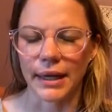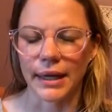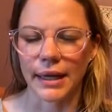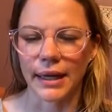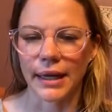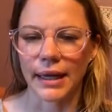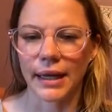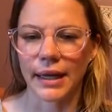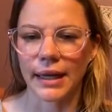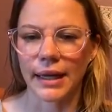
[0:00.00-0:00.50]

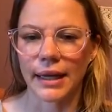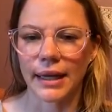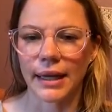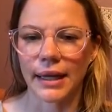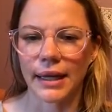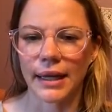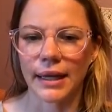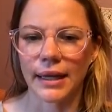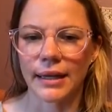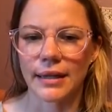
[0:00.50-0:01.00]

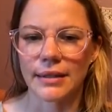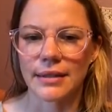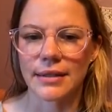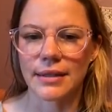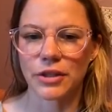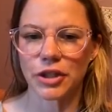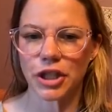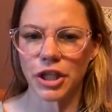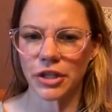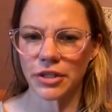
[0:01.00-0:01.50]
it
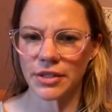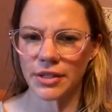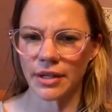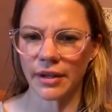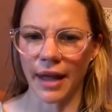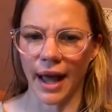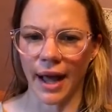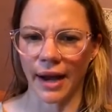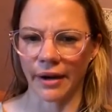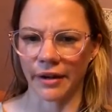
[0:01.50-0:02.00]
shares a
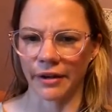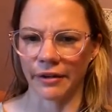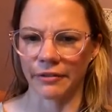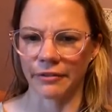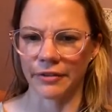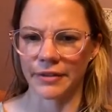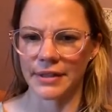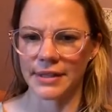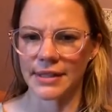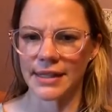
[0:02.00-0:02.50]
lot
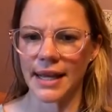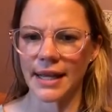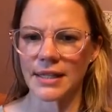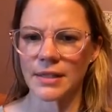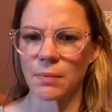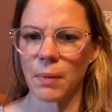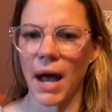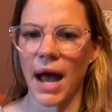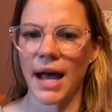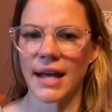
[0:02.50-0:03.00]
of
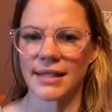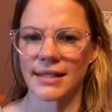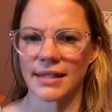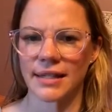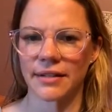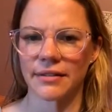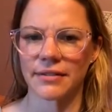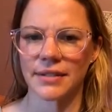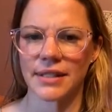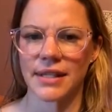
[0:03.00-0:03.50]
sex
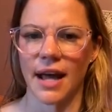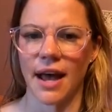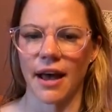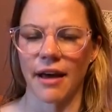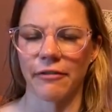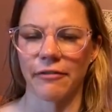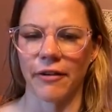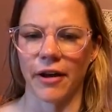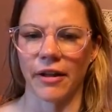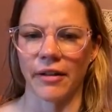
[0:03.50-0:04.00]
positive
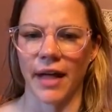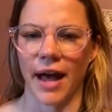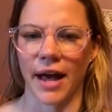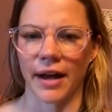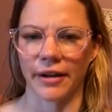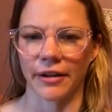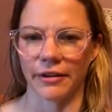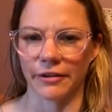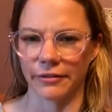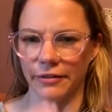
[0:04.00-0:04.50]
stuff, a
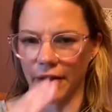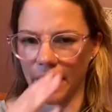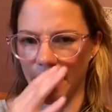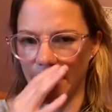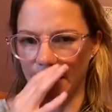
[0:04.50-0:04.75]
lot of